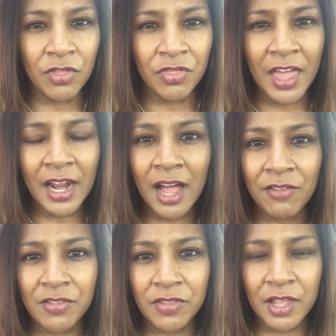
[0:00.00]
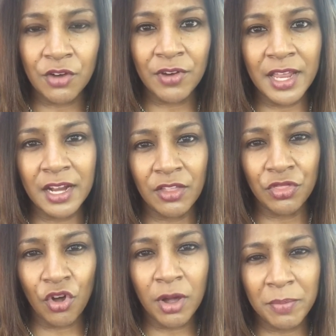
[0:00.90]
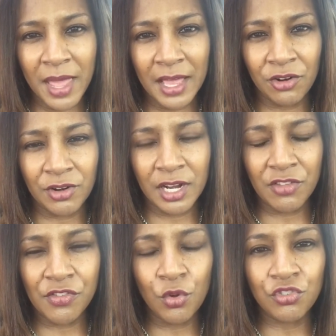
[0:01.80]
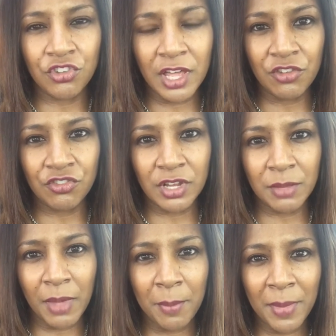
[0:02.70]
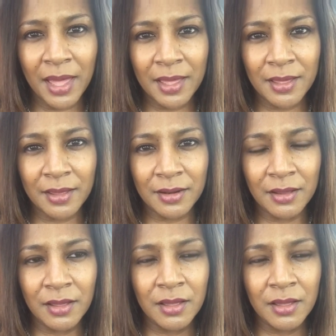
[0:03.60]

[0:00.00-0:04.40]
that obviously created a thought pattern, an association in my mind,